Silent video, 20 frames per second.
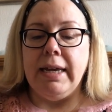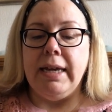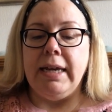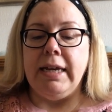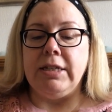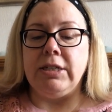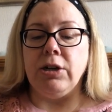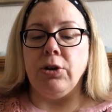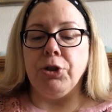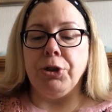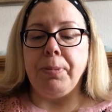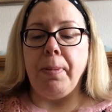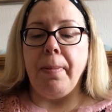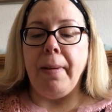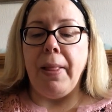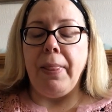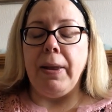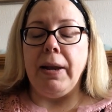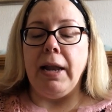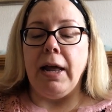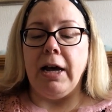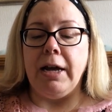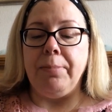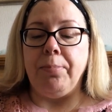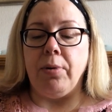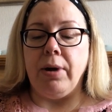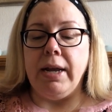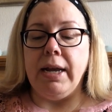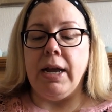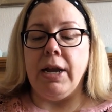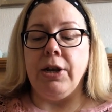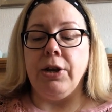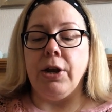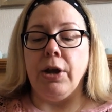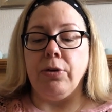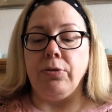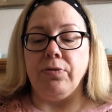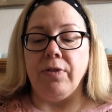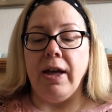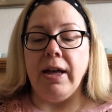He told them about the library and
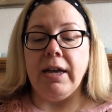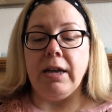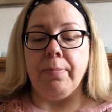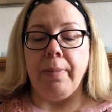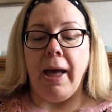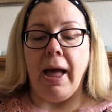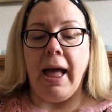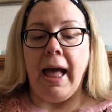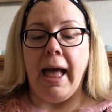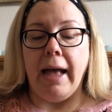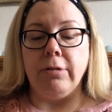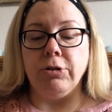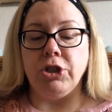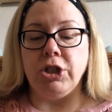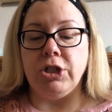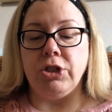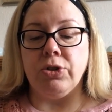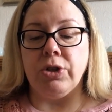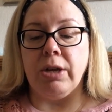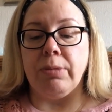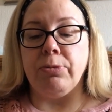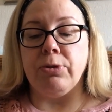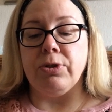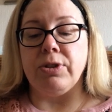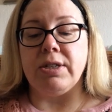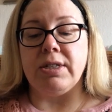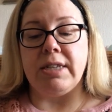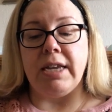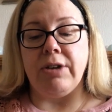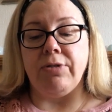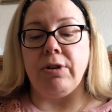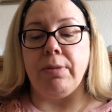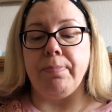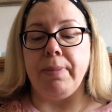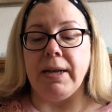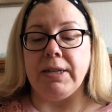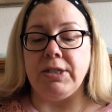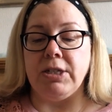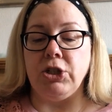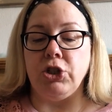Novak, about how she took him through the secret
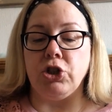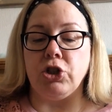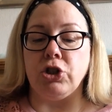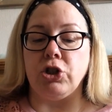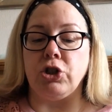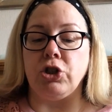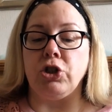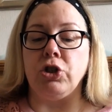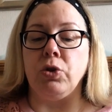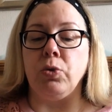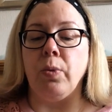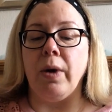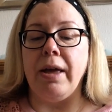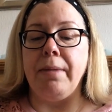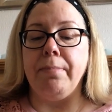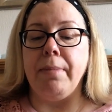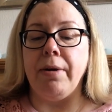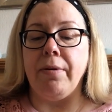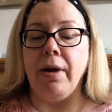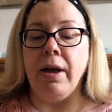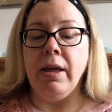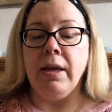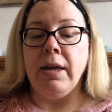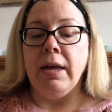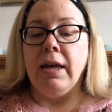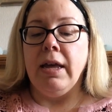passage to the two way mirror,